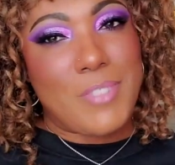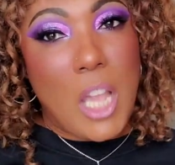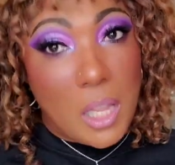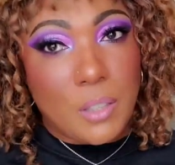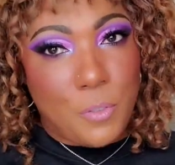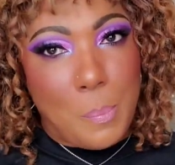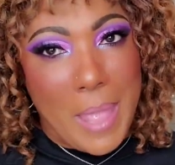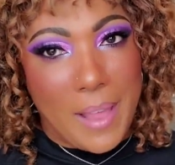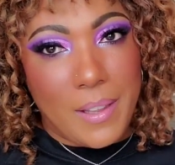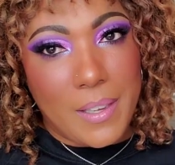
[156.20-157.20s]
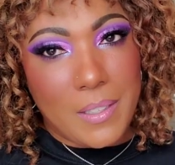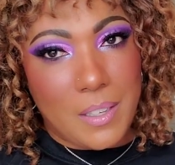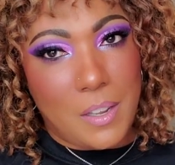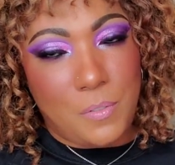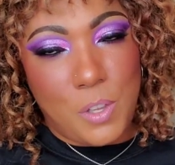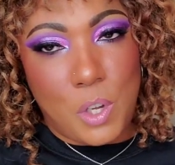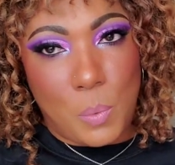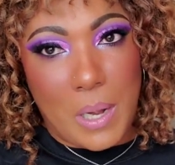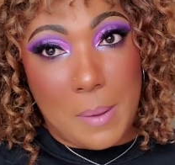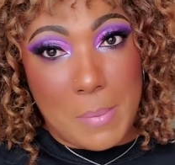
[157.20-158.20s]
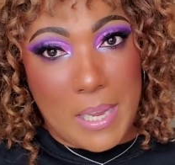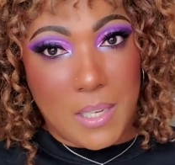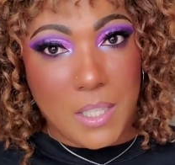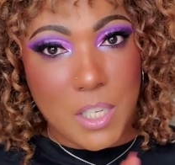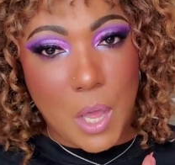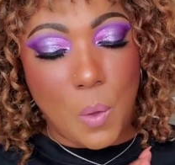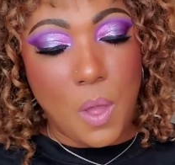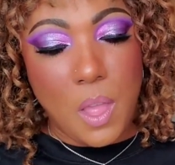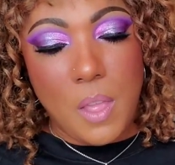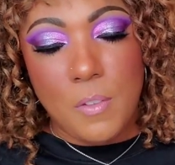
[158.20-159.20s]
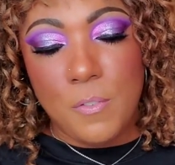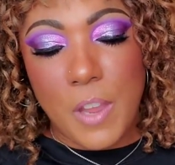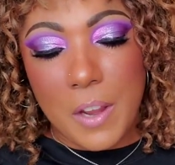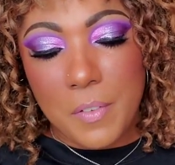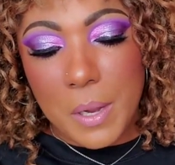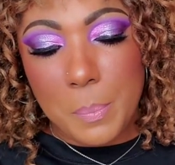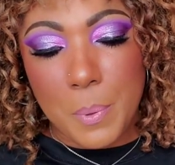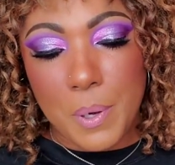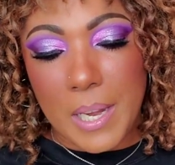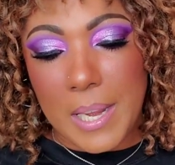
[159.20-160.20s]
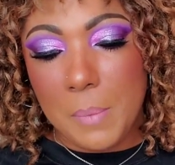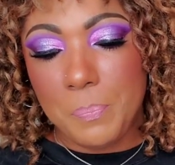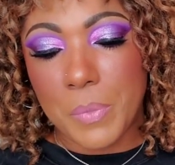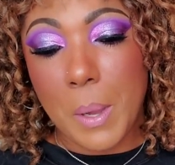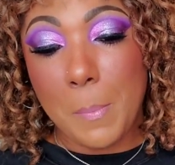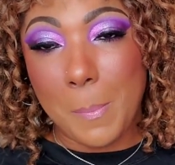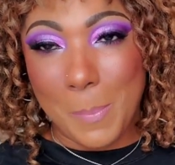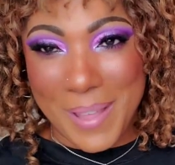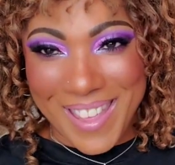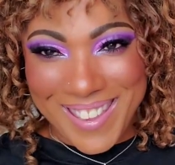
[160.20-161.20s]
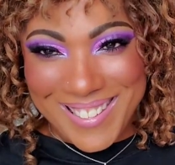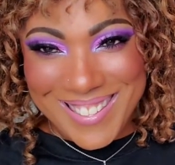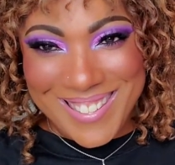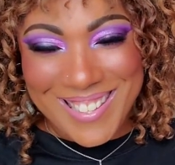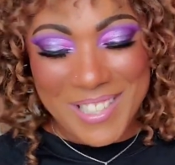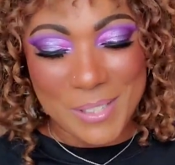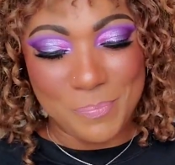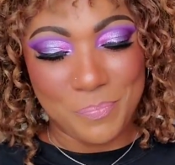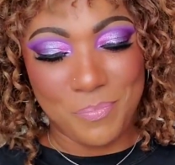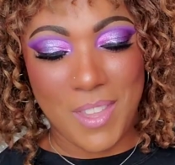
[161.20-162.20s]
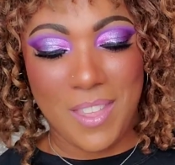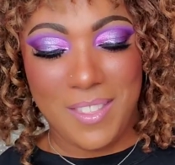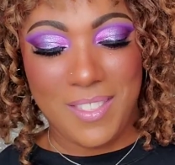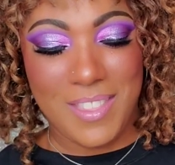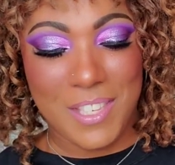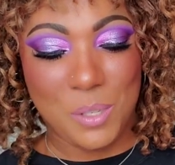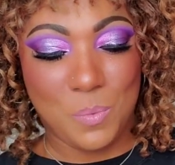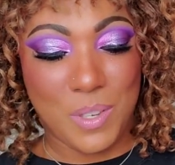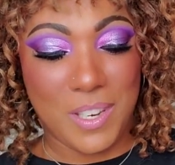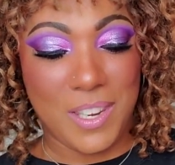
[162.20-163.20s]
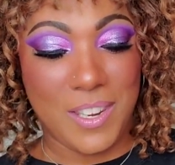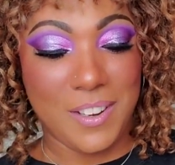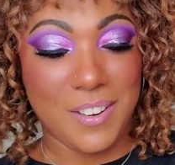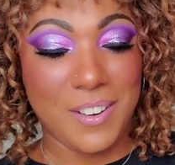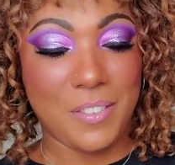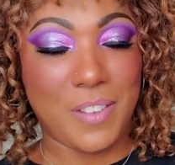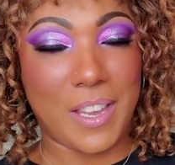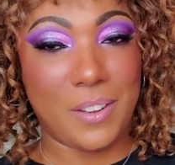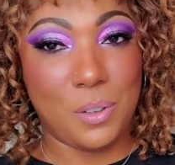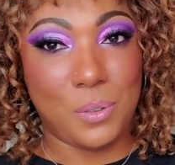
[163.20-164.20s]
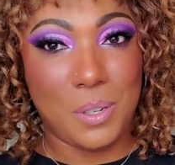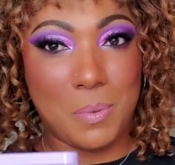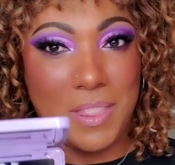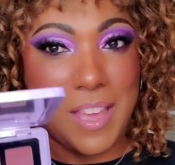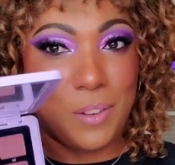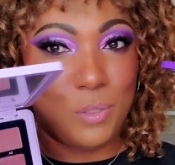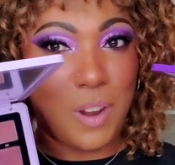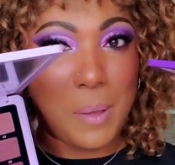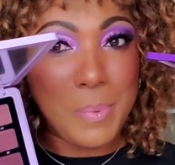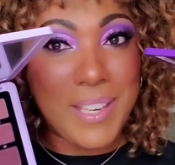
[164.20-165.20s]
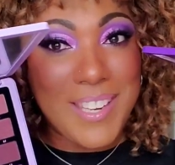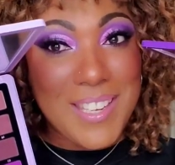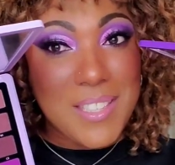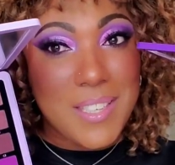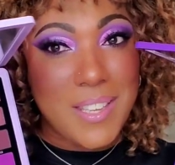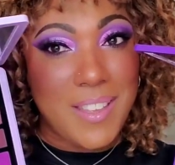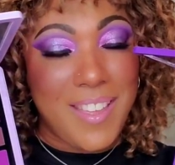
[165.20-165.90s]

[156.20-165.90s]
colorful palette, if you know what I mean. So, very, very pretty, but this one here, if I can hold it without dropping it,